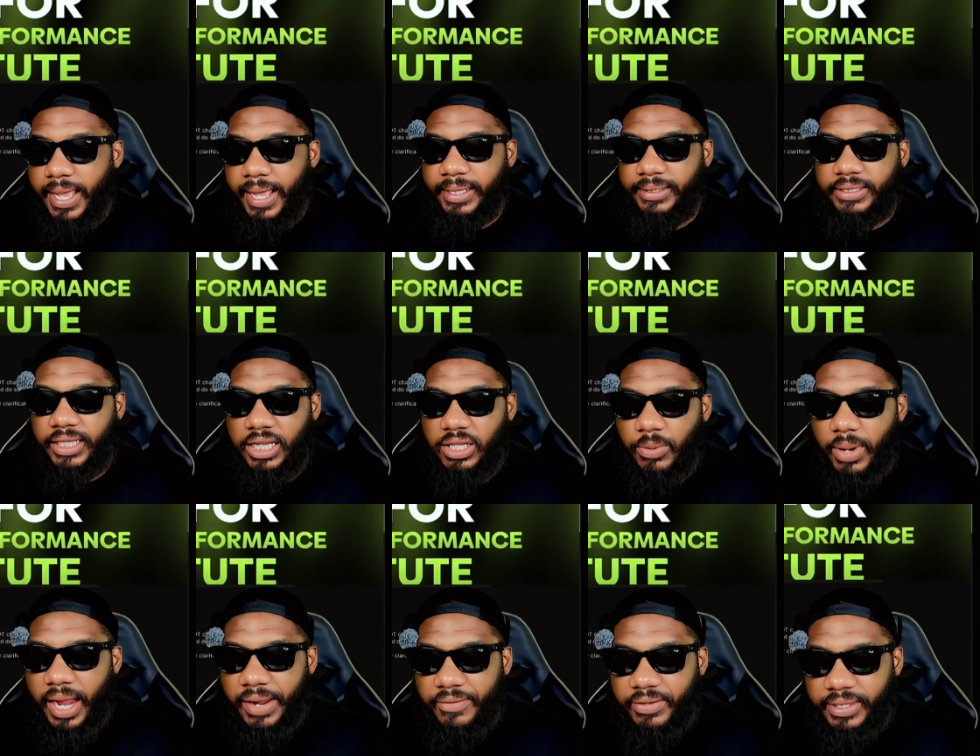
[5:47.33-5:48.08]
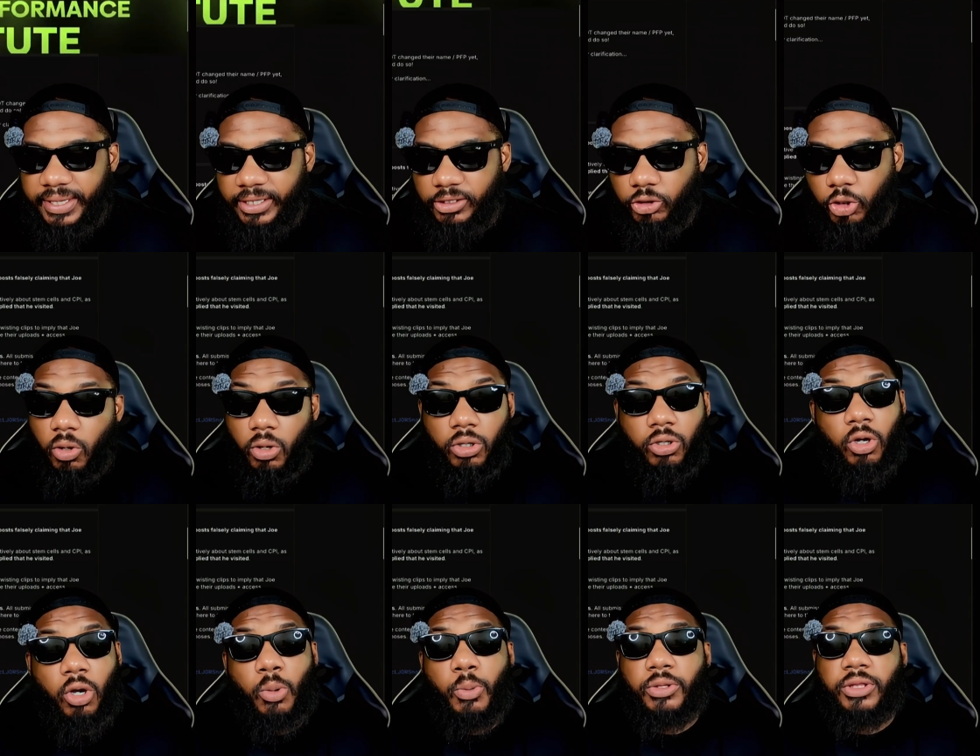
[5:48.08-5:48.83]
It tell you everything that's
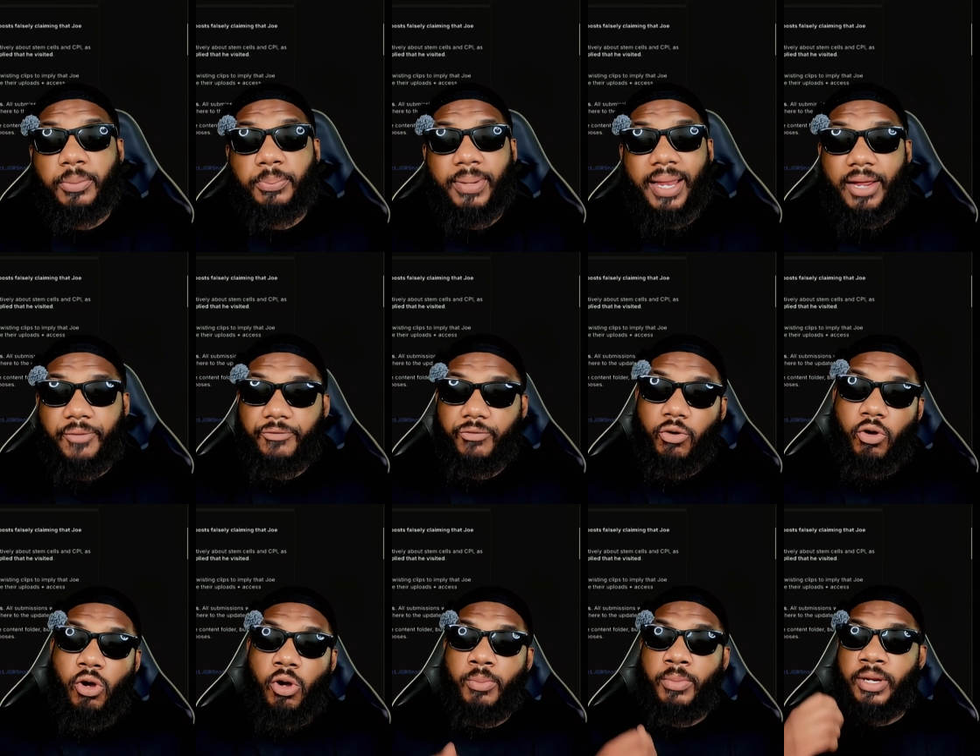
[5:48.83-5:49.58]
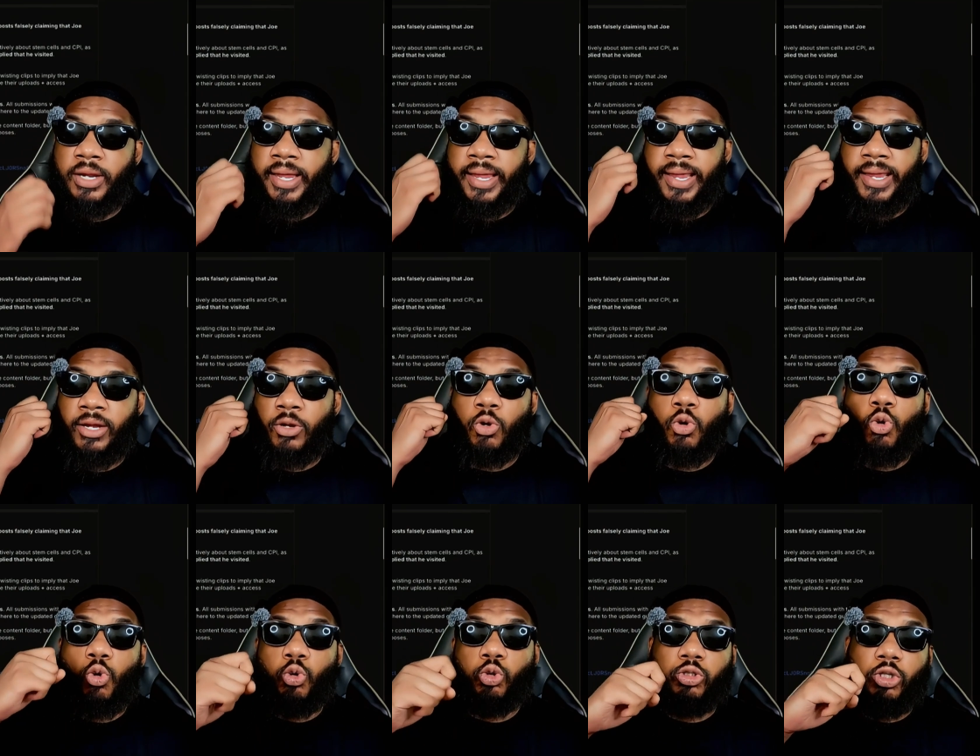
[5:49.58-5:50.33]
going on with the platform and
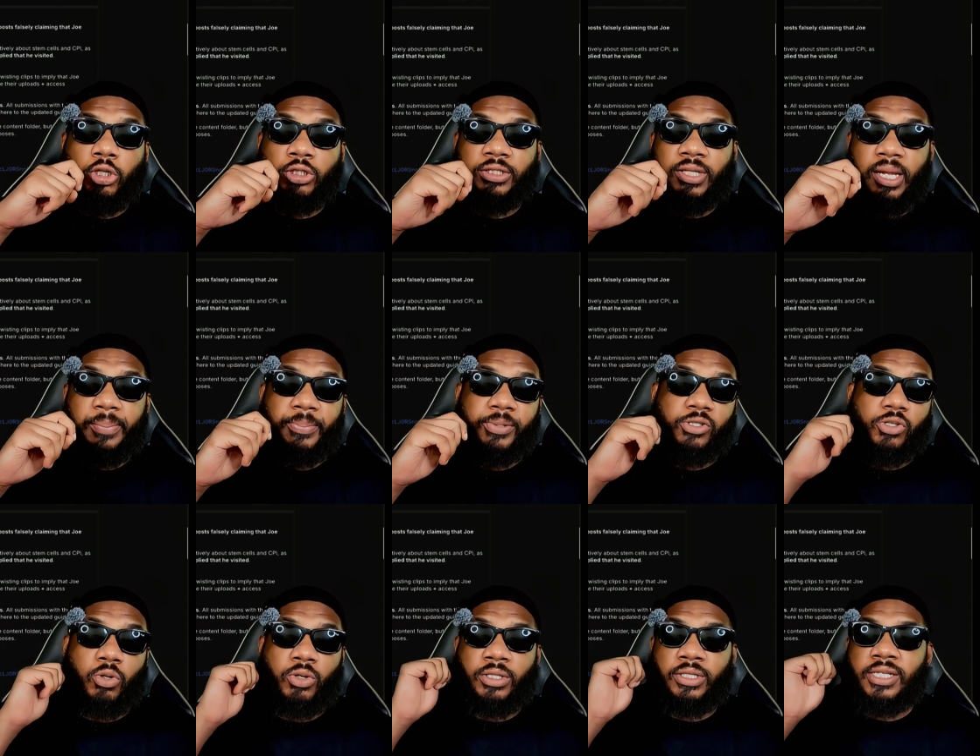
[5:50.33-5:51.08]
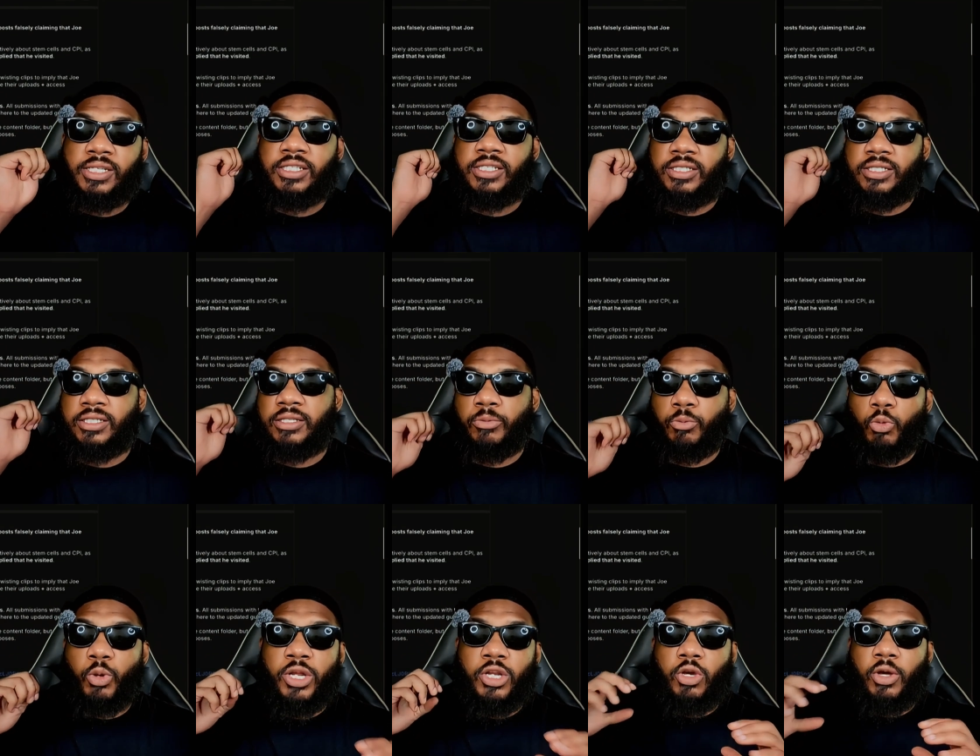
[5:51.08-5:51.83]
who's us clipping. So this,
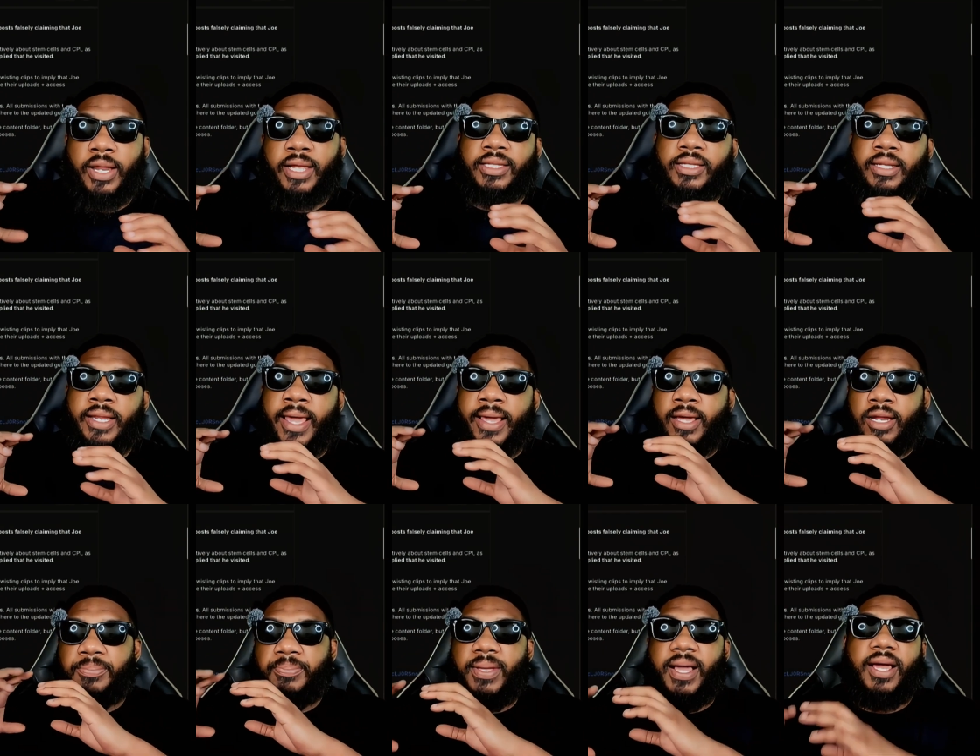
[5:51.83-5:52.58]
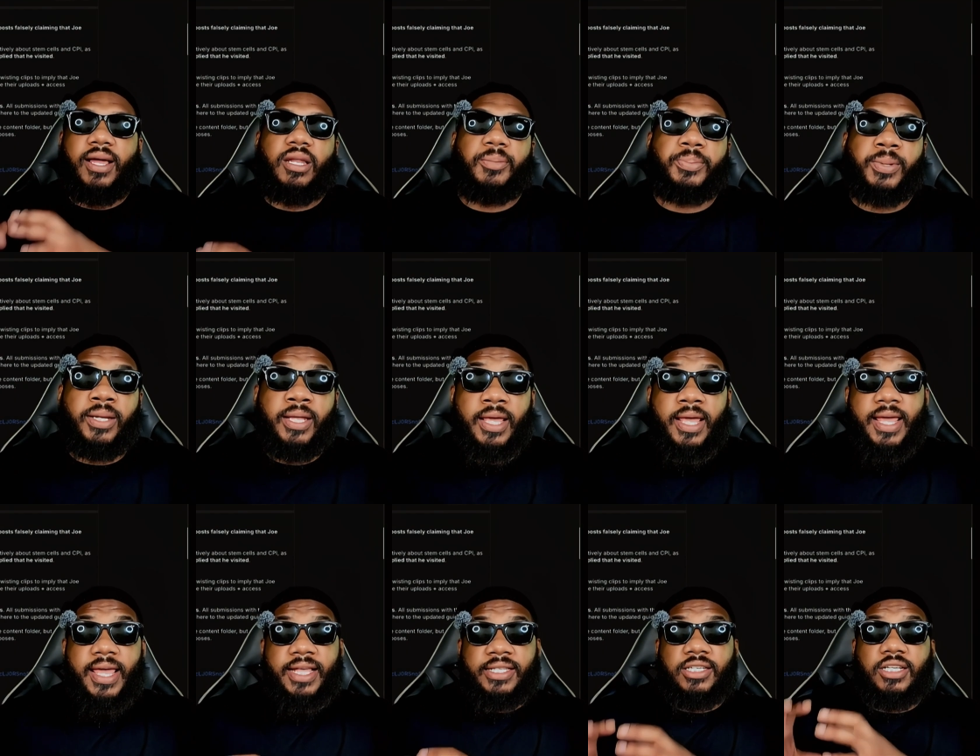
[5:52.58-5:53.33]
we know that CPI clipping
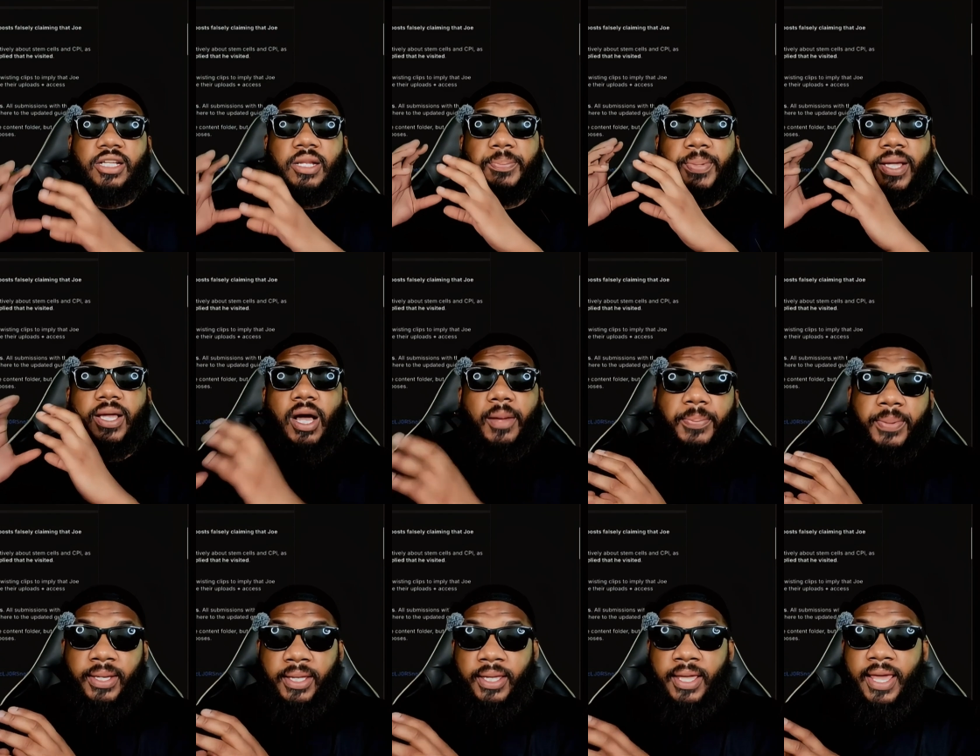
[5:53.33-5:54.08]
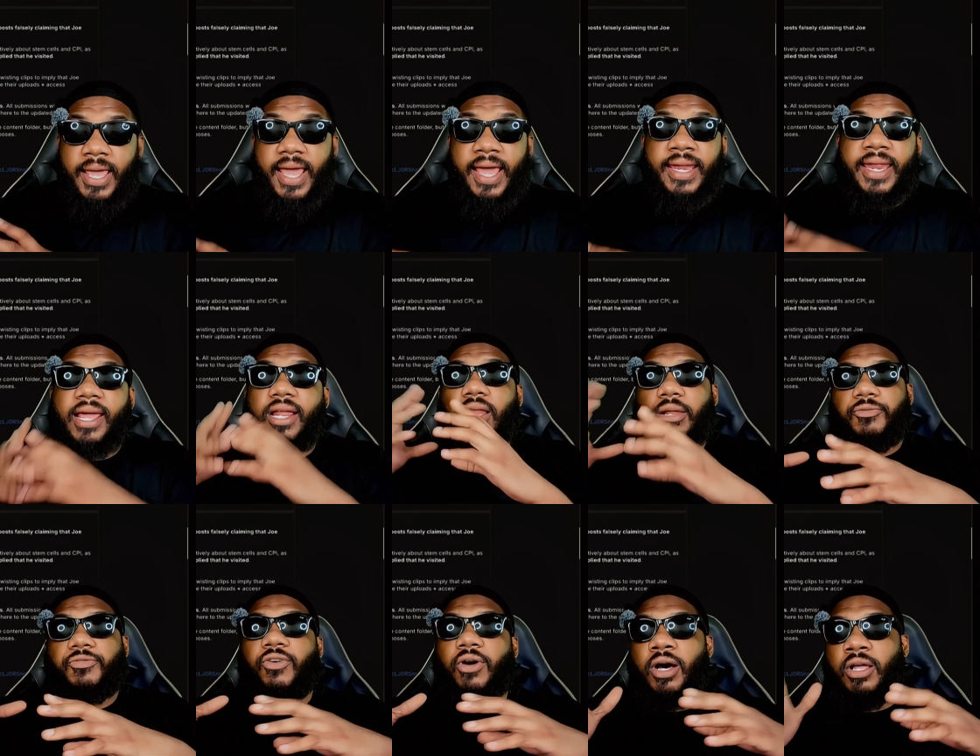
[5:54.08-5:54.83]
is a clipping company, and they
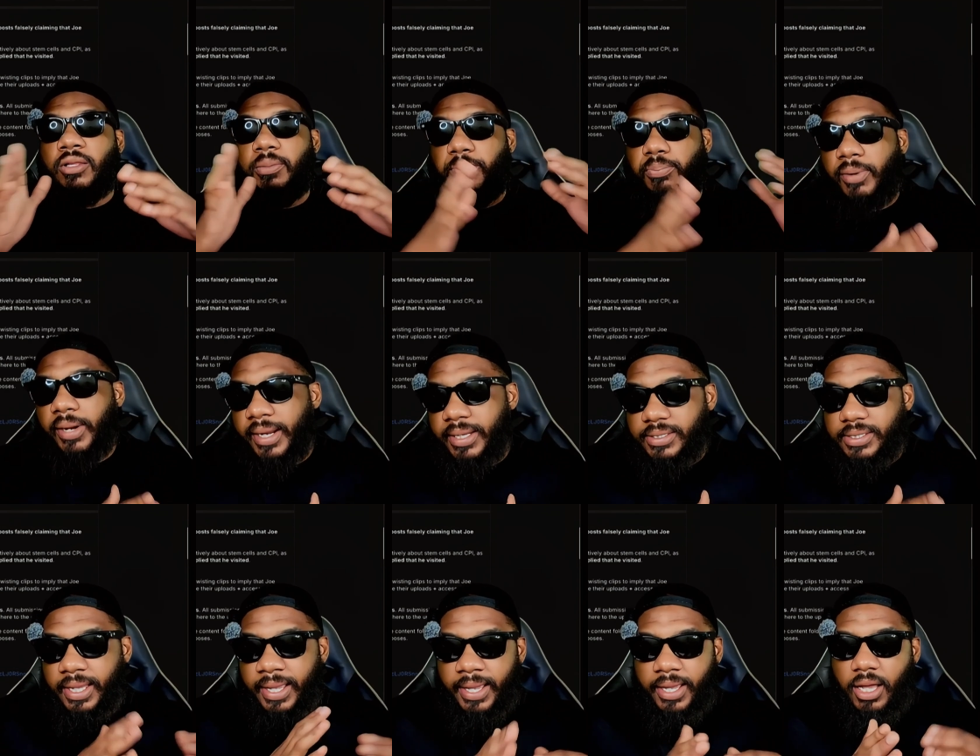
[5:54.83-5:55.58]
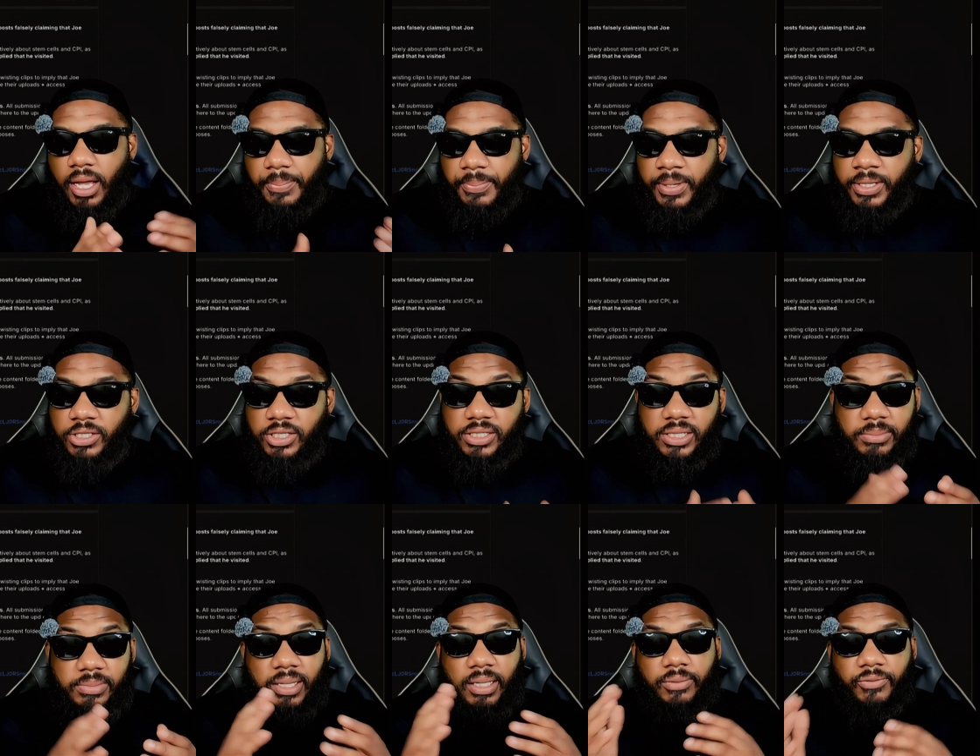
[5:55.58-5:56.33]
clip for other brands and companies and
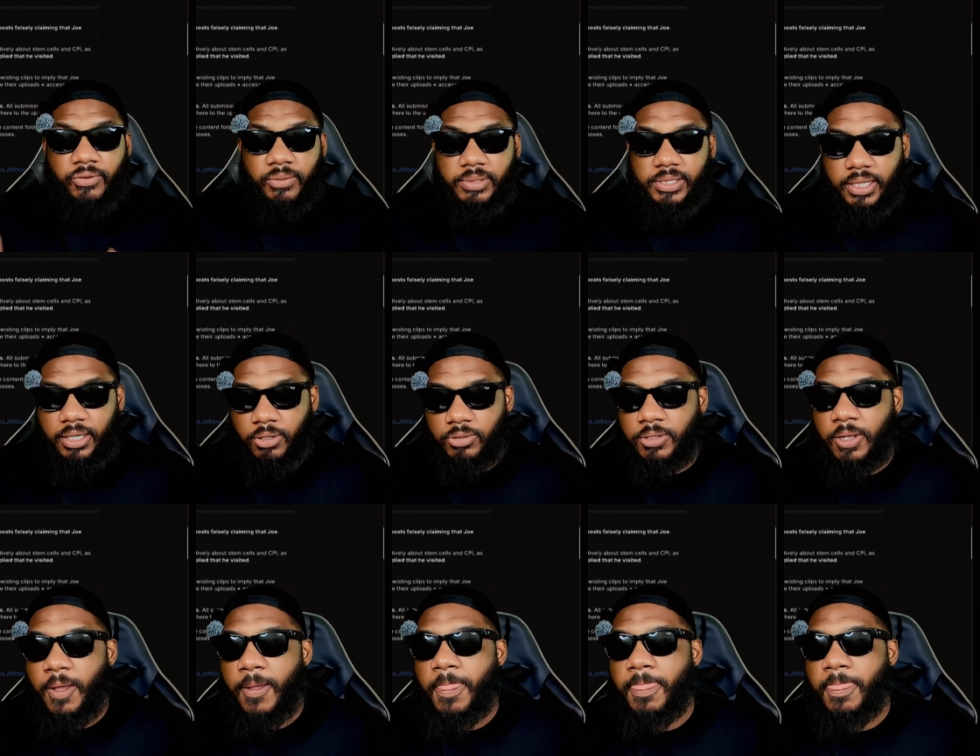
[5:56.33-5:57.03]
sometimes themselves,